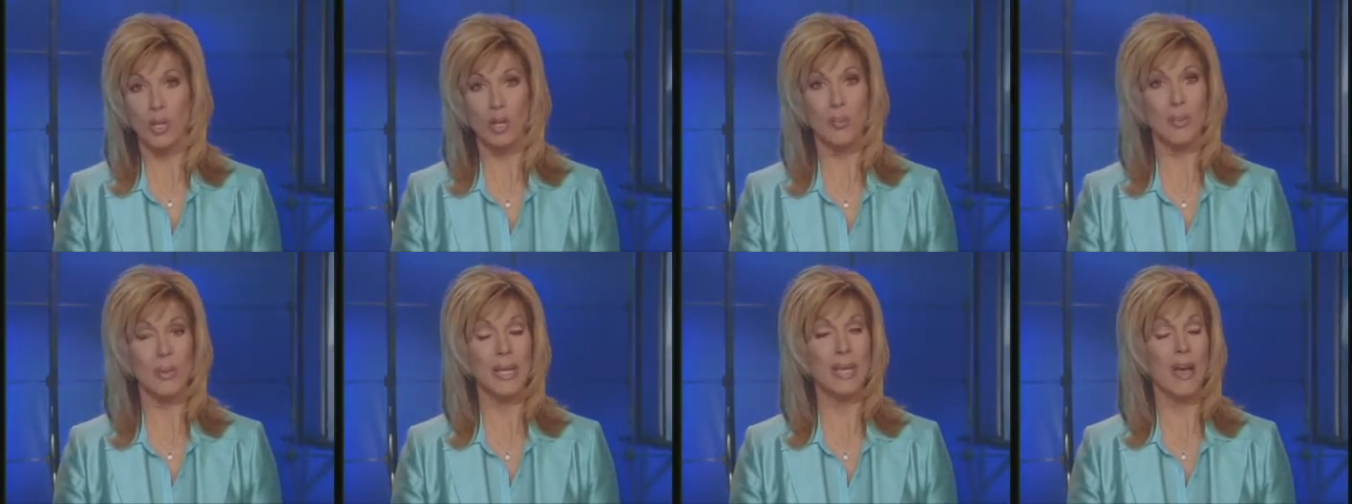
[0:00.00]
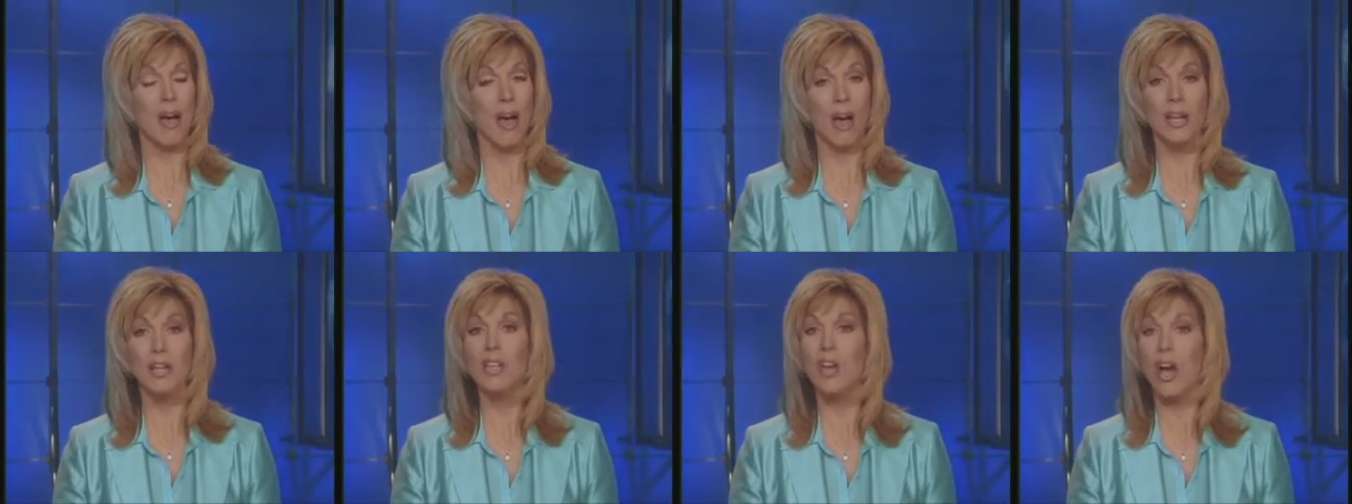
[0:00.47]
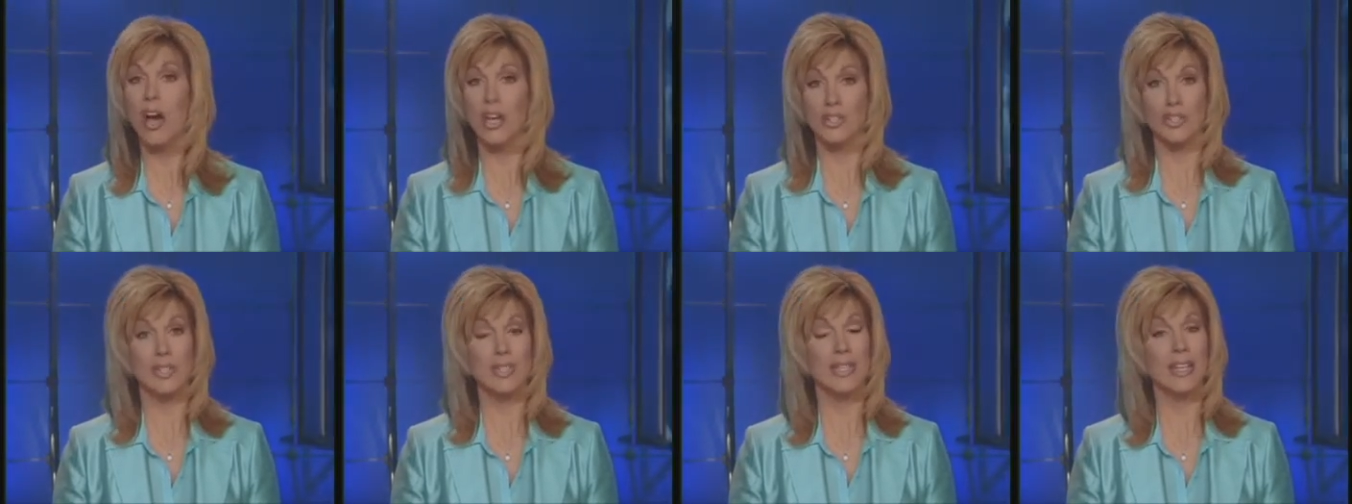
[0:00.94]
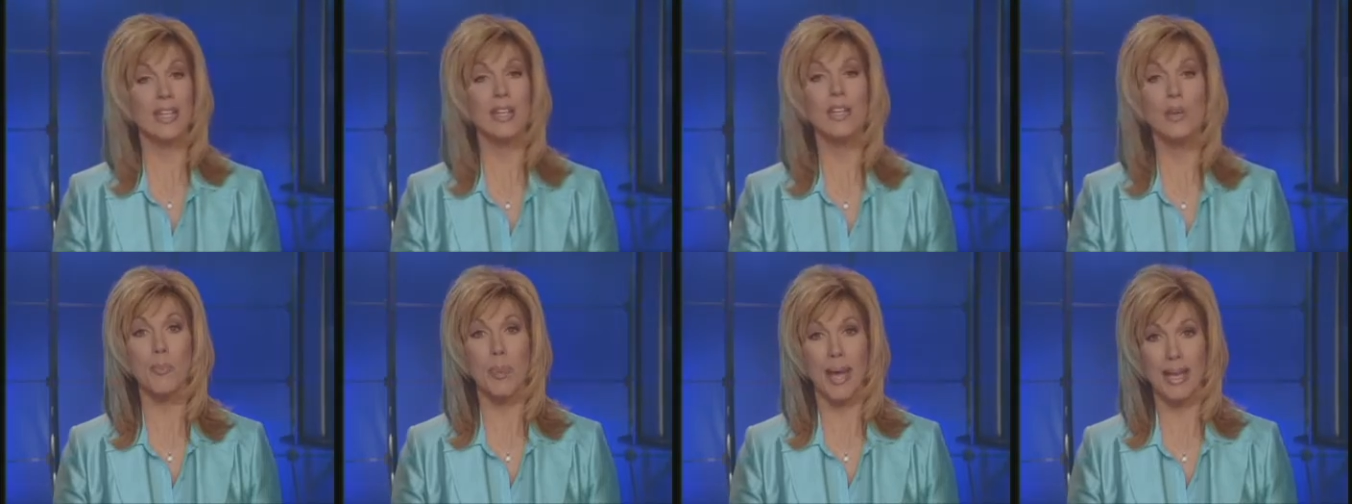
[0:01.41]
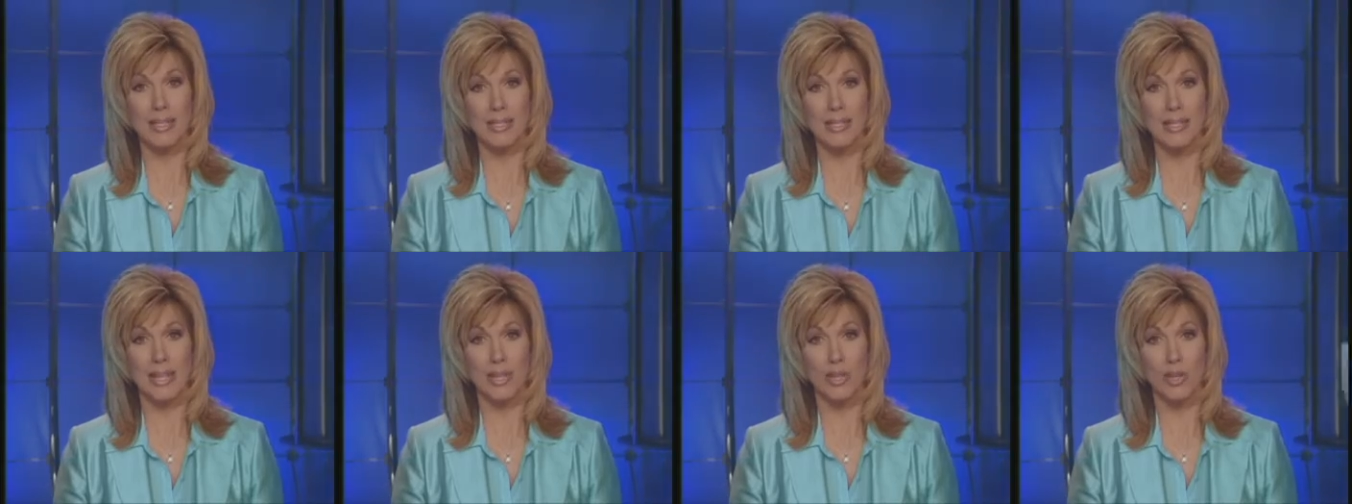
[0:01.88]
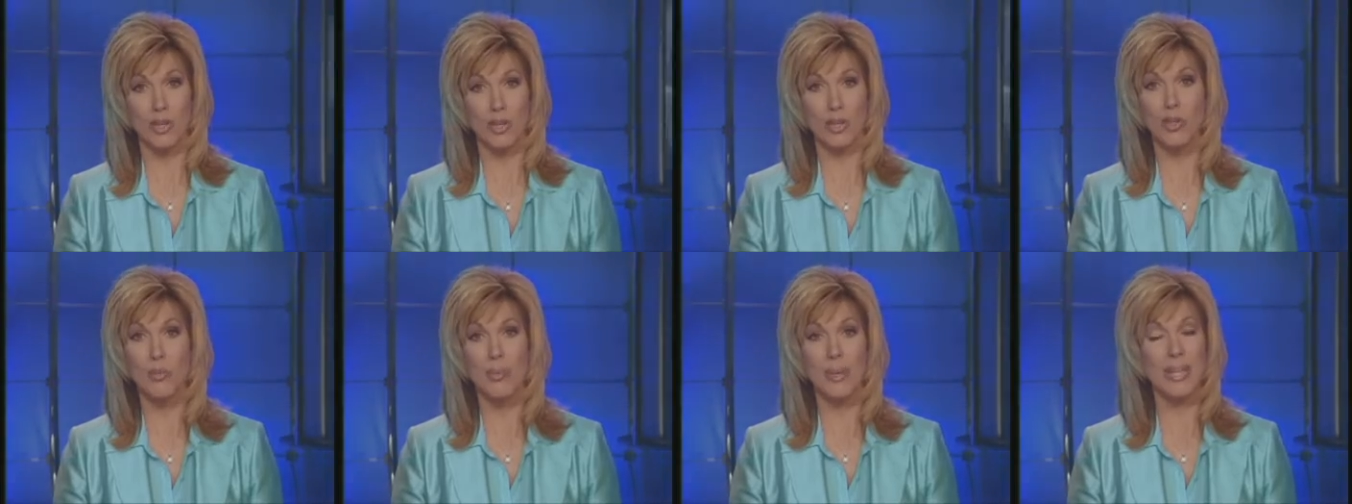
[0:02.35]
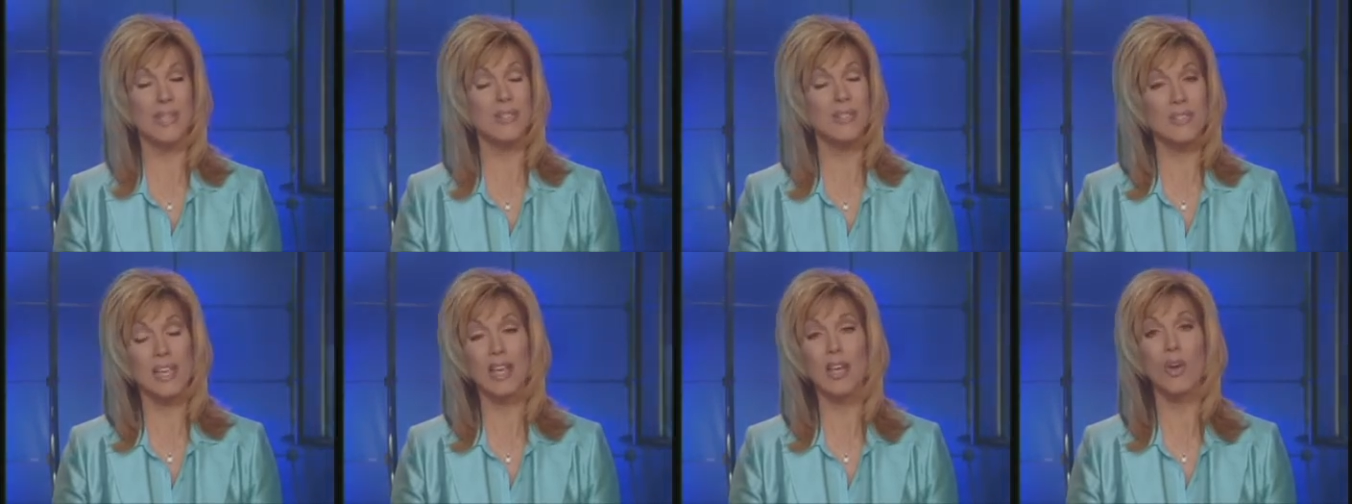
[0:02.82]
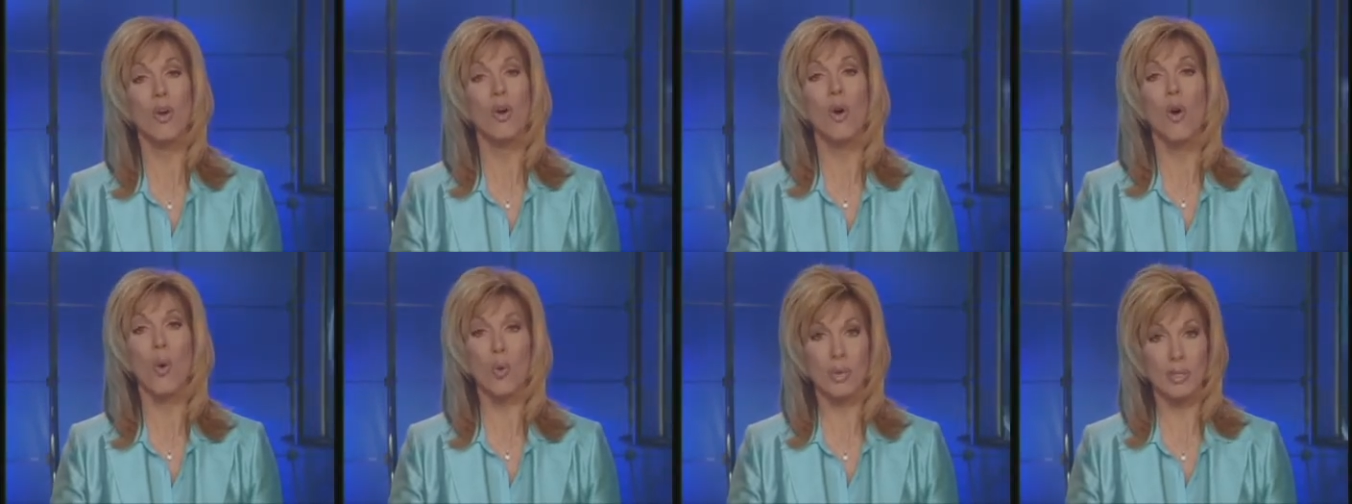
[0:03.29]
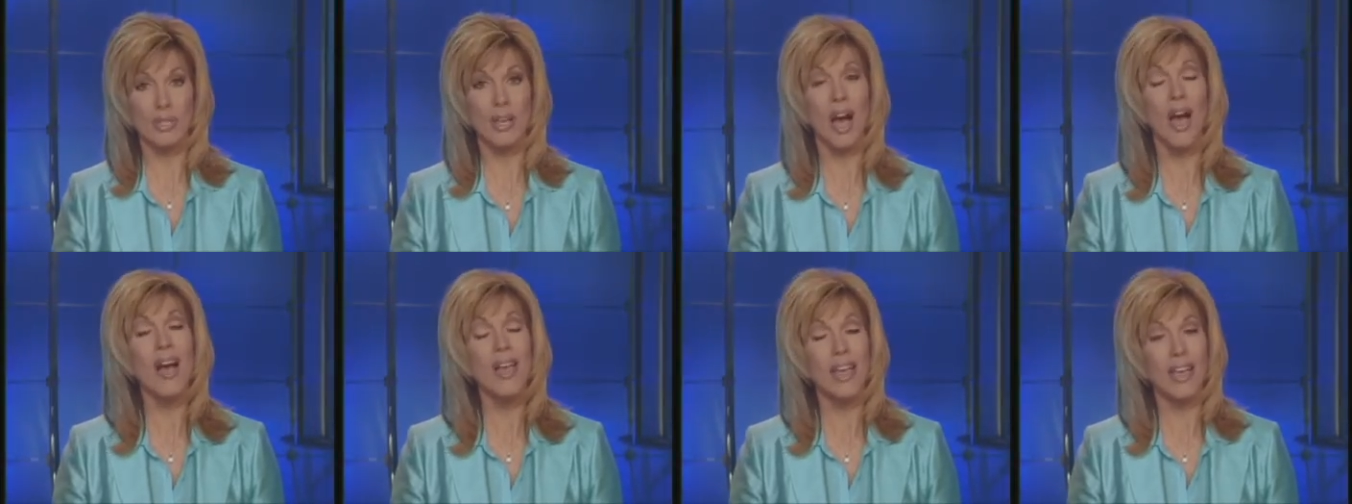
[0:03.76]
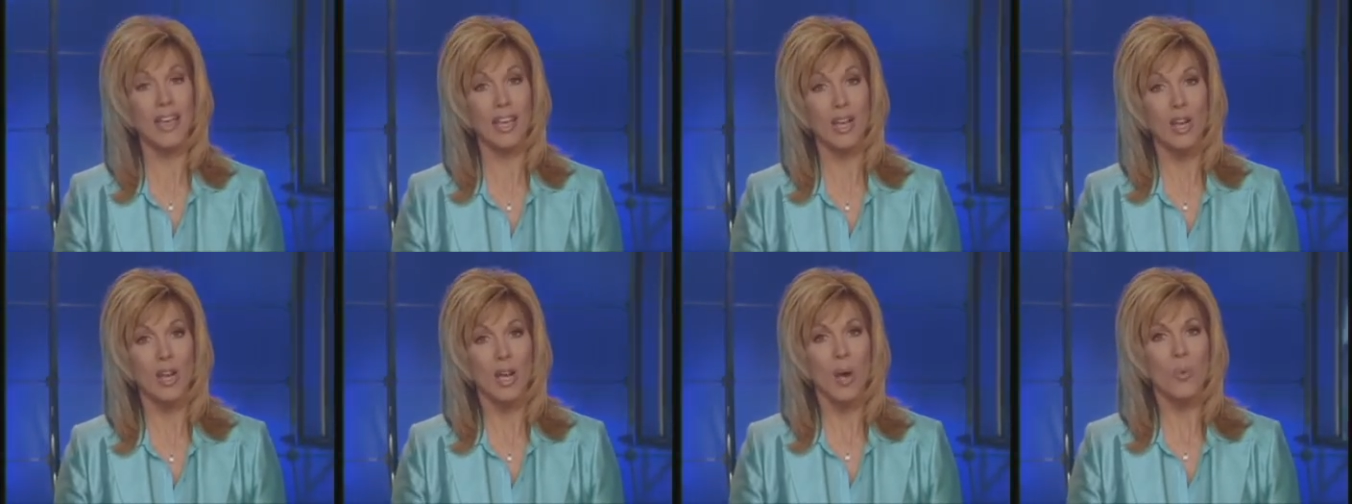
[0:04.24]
could be unconscious, incapacitated, could be sick or dying